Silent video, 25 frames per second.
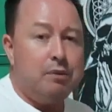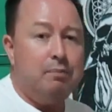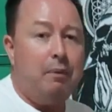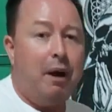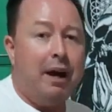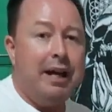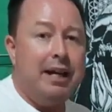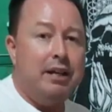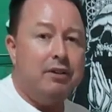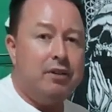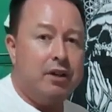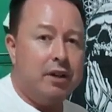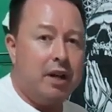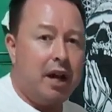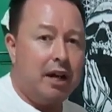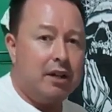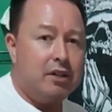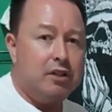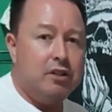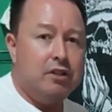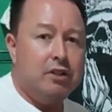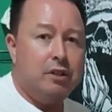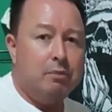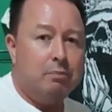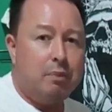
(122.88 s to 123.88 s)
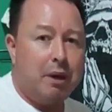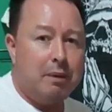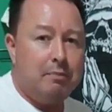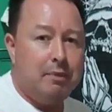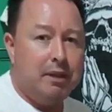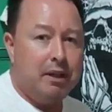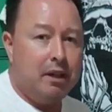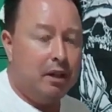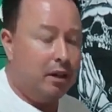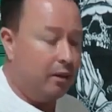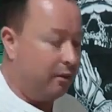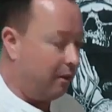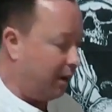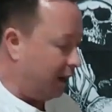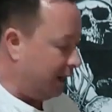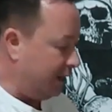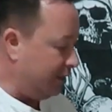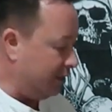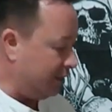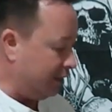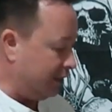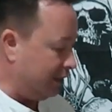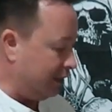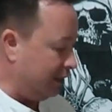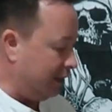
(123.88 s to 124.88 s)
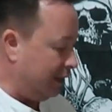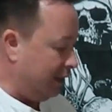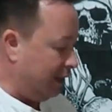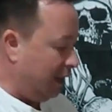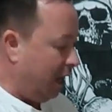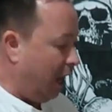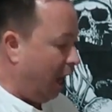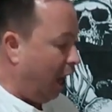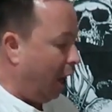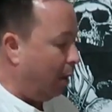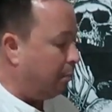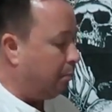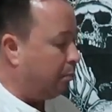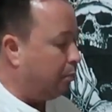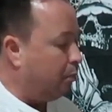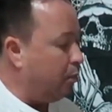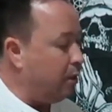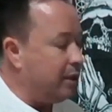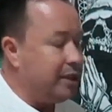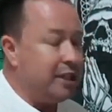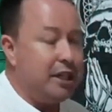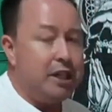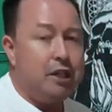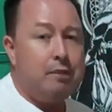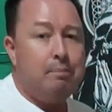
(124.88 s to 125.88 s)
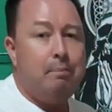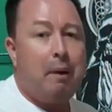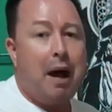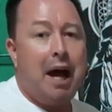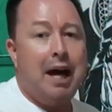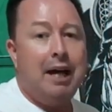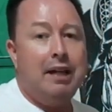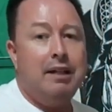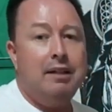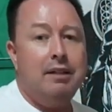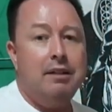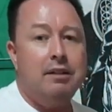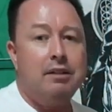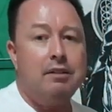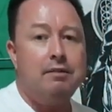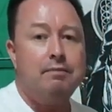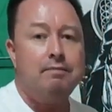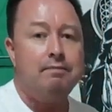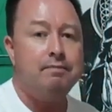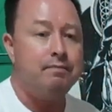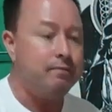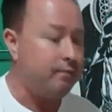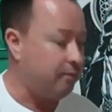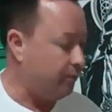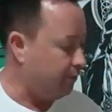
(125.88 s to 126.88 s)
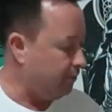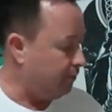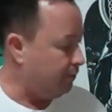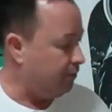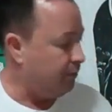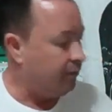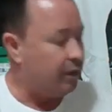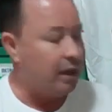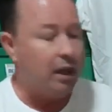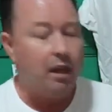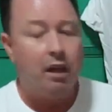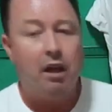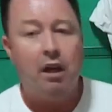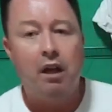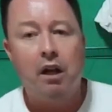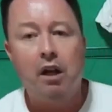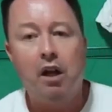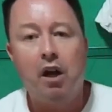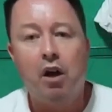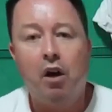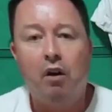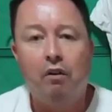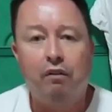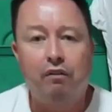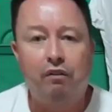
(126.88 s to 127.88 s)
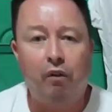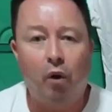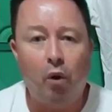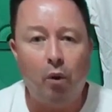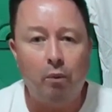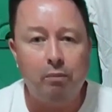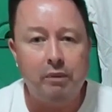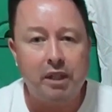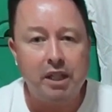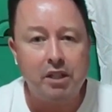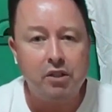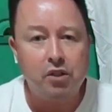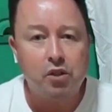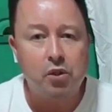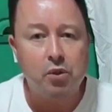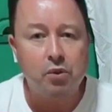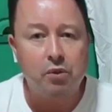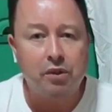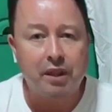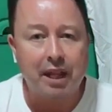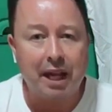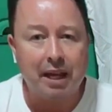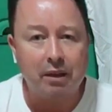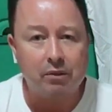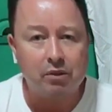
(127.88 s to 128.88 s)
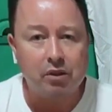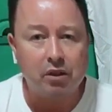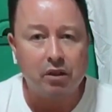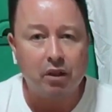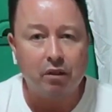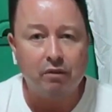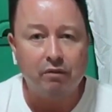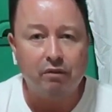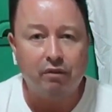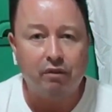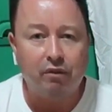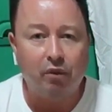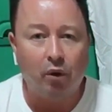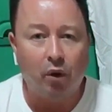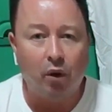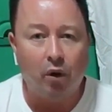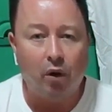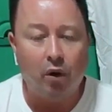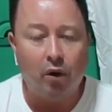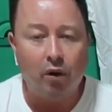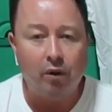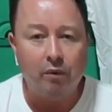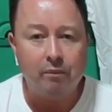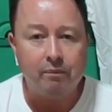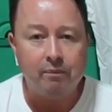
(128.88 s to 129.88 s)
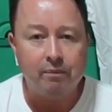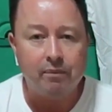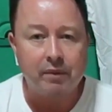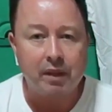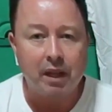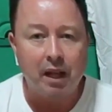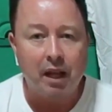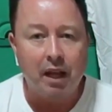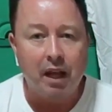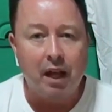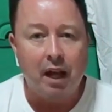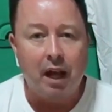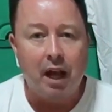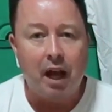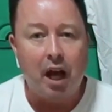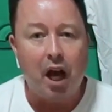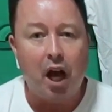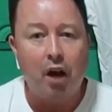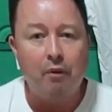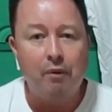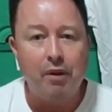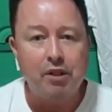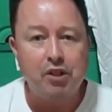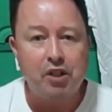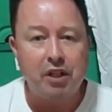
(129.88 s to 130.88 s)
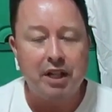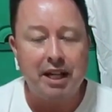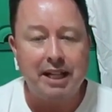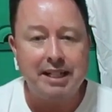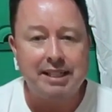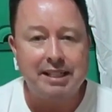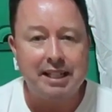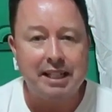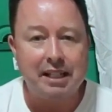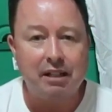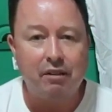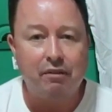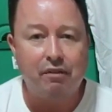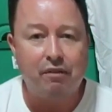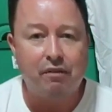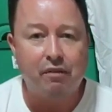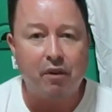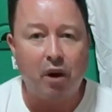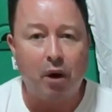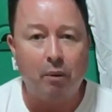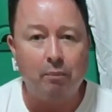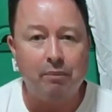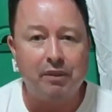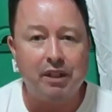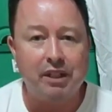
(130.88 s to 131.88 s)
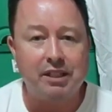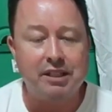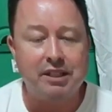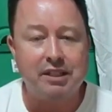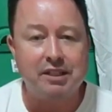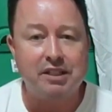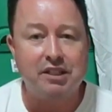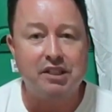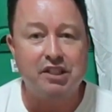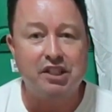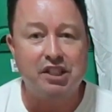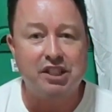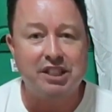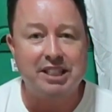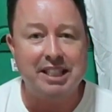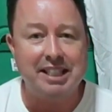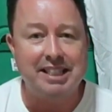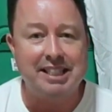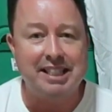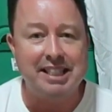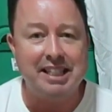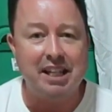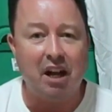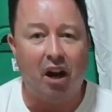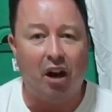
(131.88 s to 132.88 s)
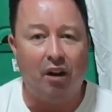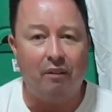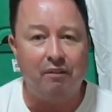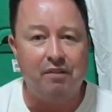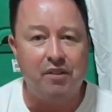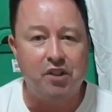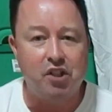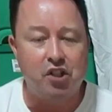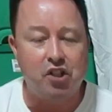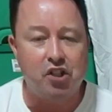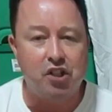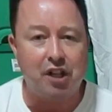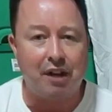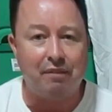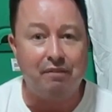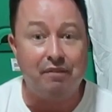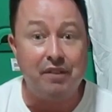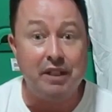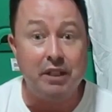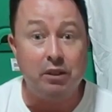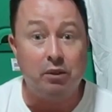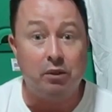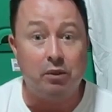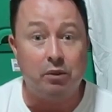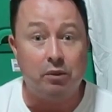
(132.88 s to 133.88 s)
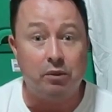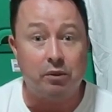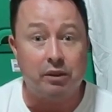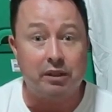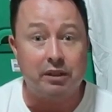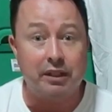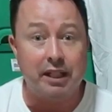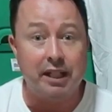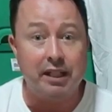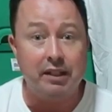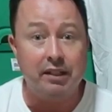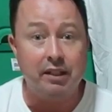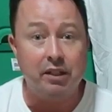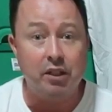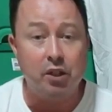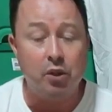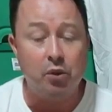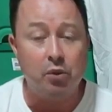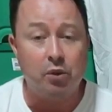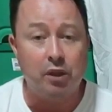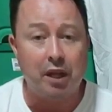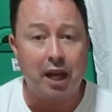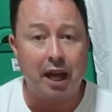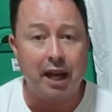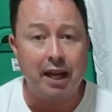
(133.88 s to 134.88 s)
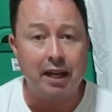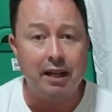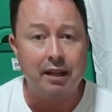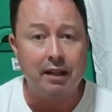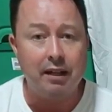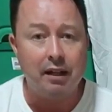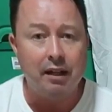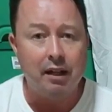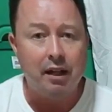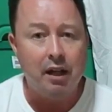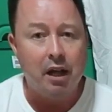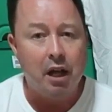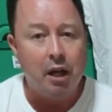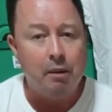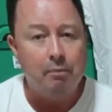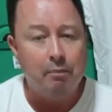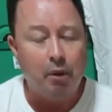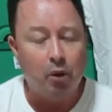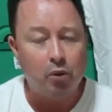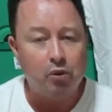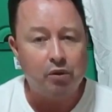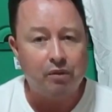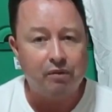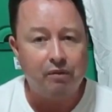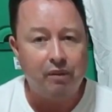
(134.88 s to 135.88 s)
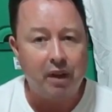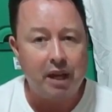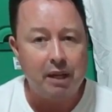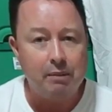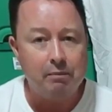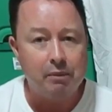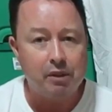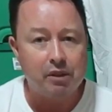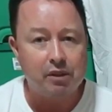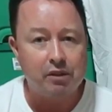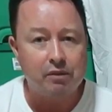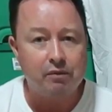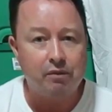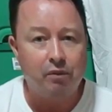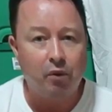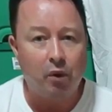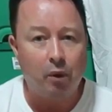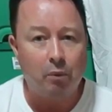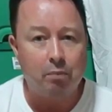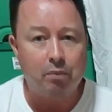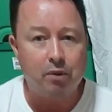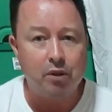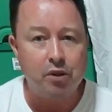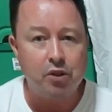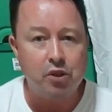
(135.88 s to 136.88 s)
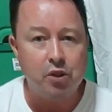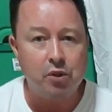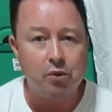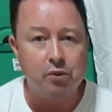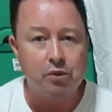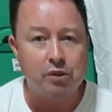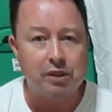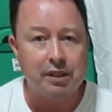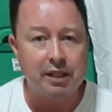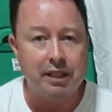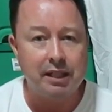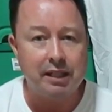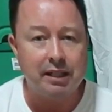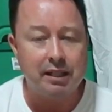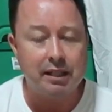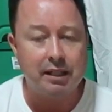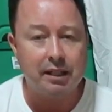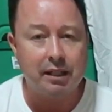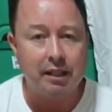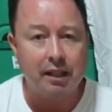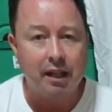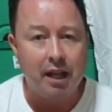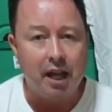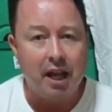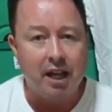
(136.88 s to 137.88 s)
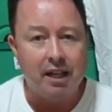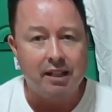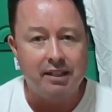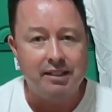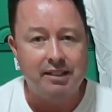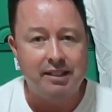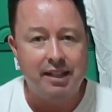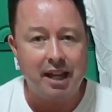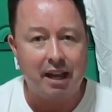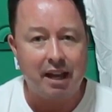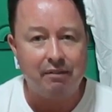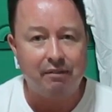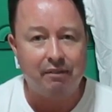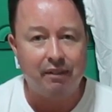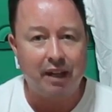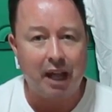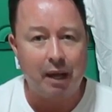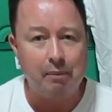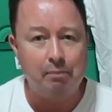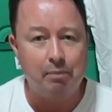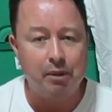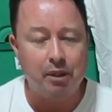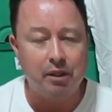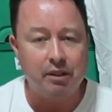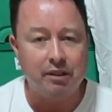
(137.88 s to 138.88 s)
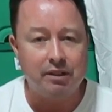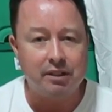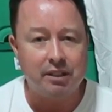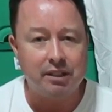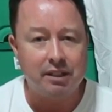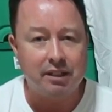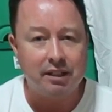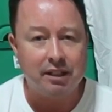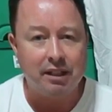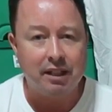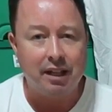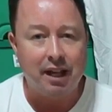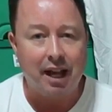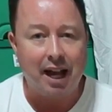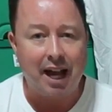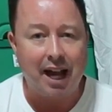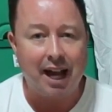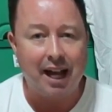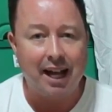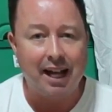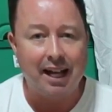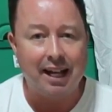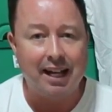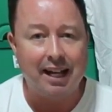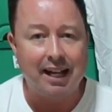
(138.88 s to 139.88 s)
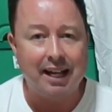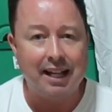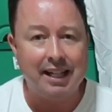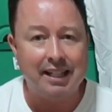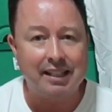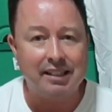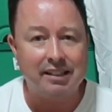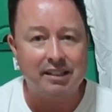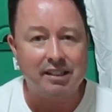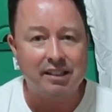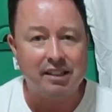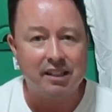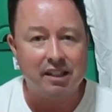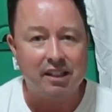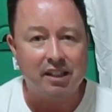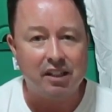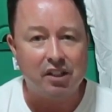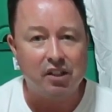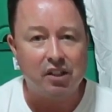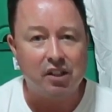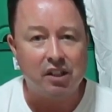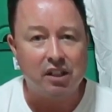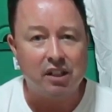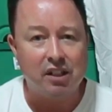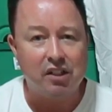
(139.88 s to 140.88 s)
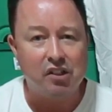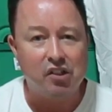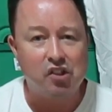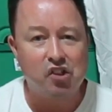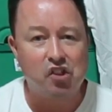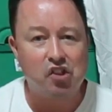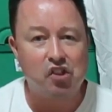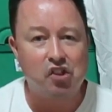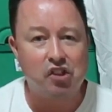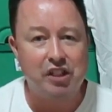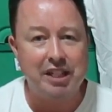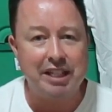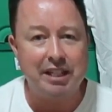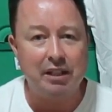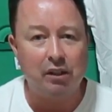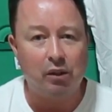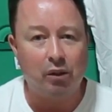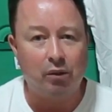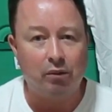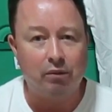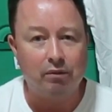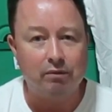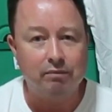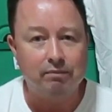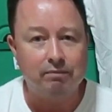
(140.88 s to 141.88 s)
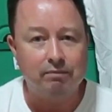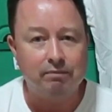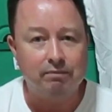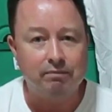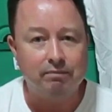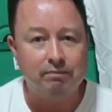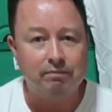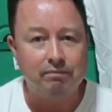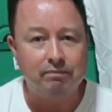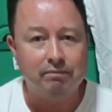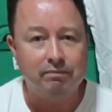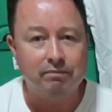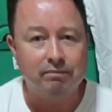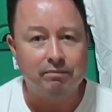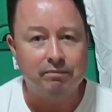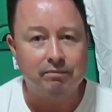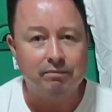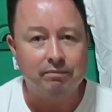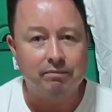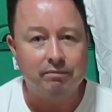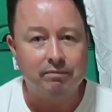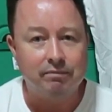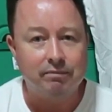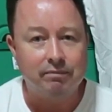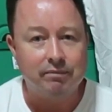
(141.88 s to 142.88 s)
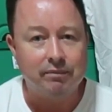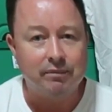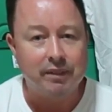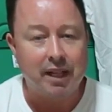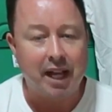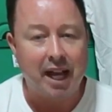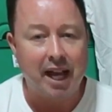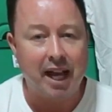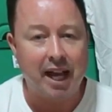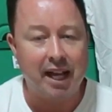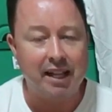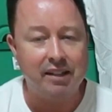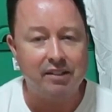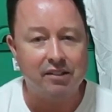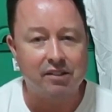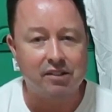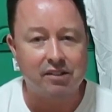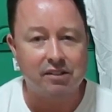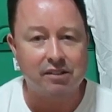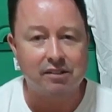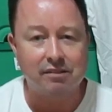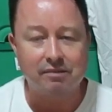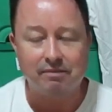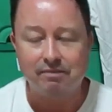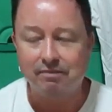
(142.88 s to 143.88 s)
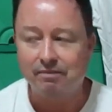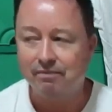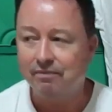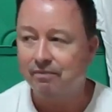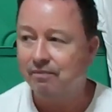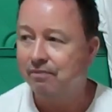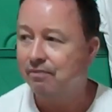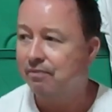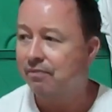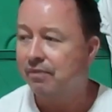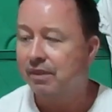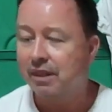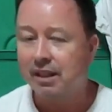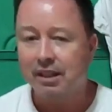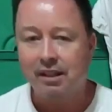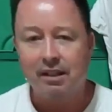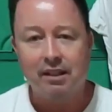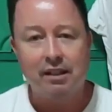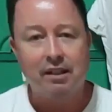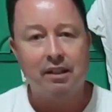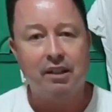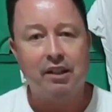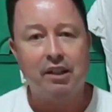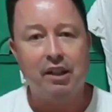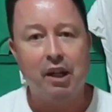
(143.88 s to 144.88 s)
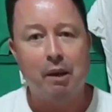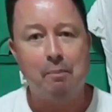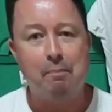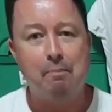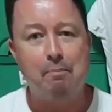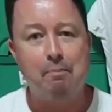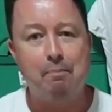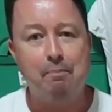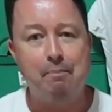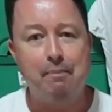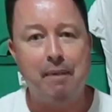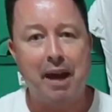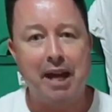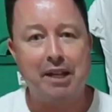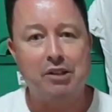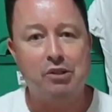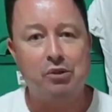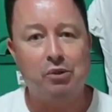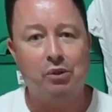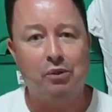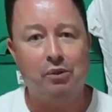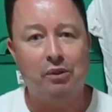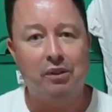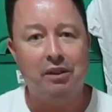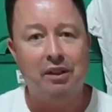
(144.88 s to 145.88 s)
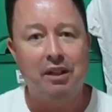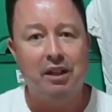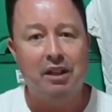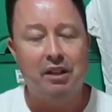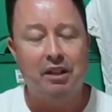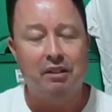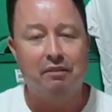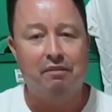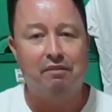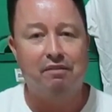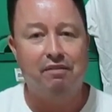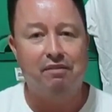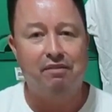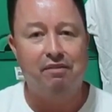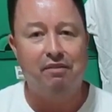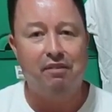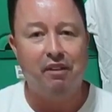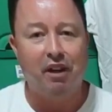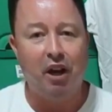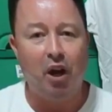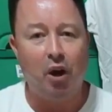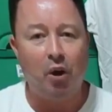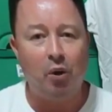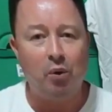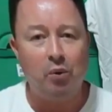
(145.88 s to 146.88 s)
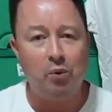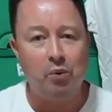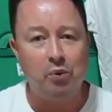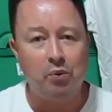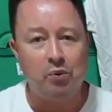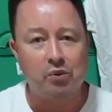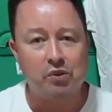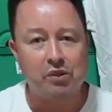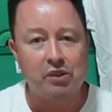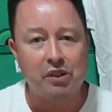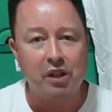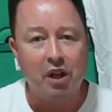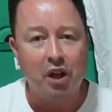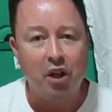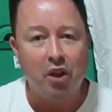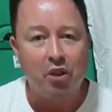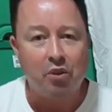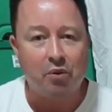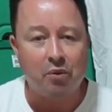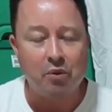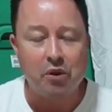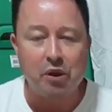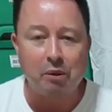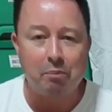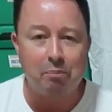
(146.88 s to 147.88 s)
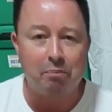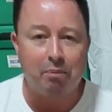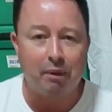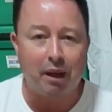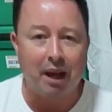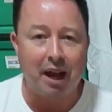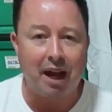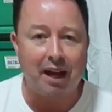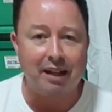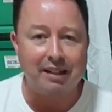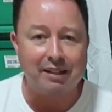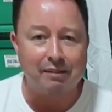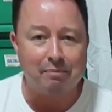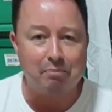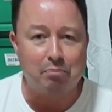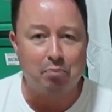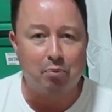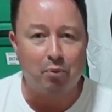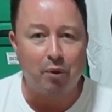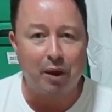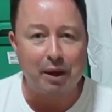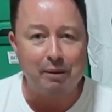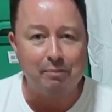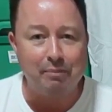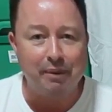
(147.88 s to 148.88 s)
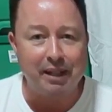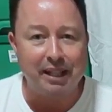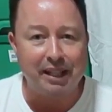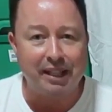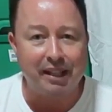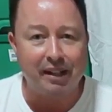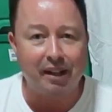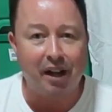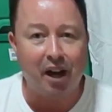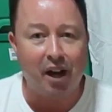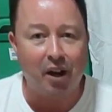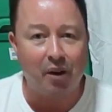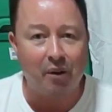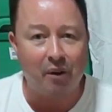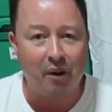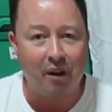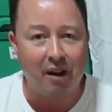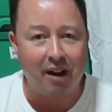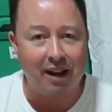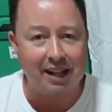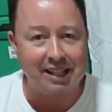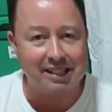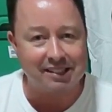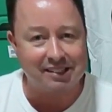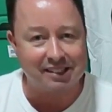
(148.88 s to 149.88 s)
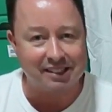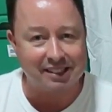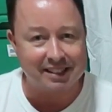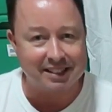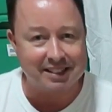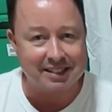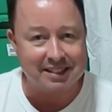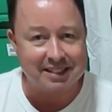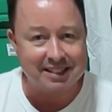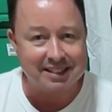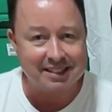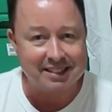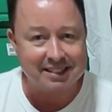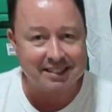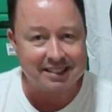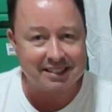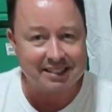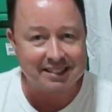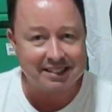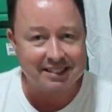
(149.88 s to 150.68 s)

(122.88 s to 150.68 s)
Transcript: But that was my introduction to Bring Me the Horizon. A British band formed in 2004, originating from the city of Sheffield in the UK, most famous for producing Def Leppard and Steel. Hence the metal that flows through the blood of Bring Me the Horizon.